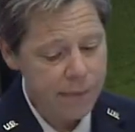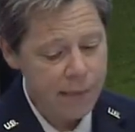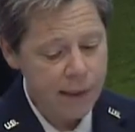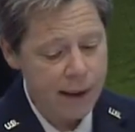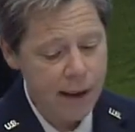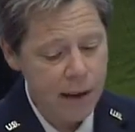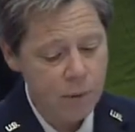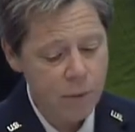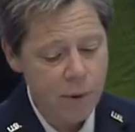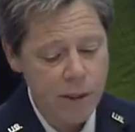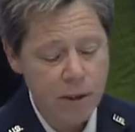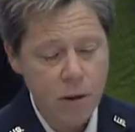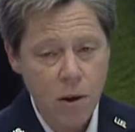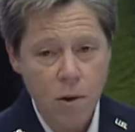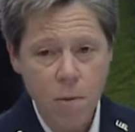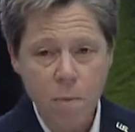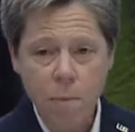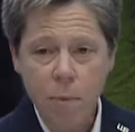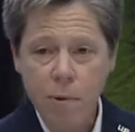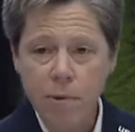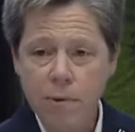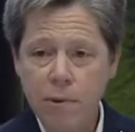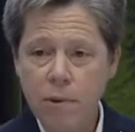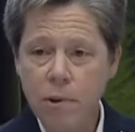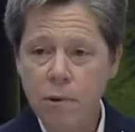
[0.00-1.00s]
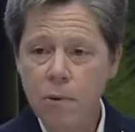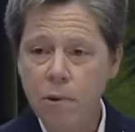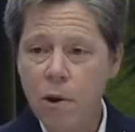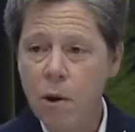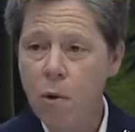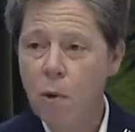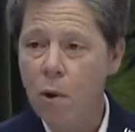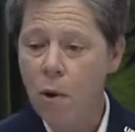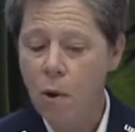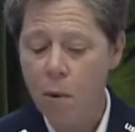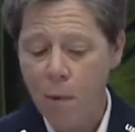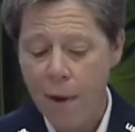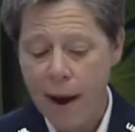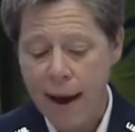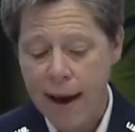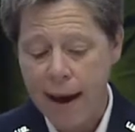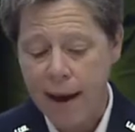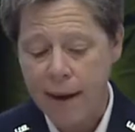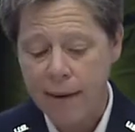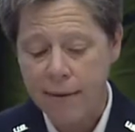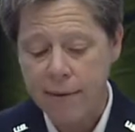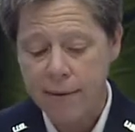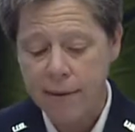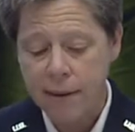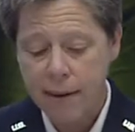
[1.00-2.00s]
And with don't pursue, don't
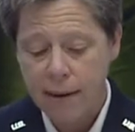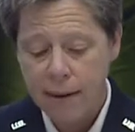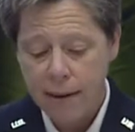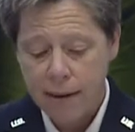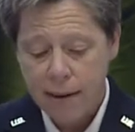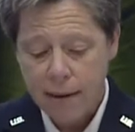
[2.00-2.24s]
harass,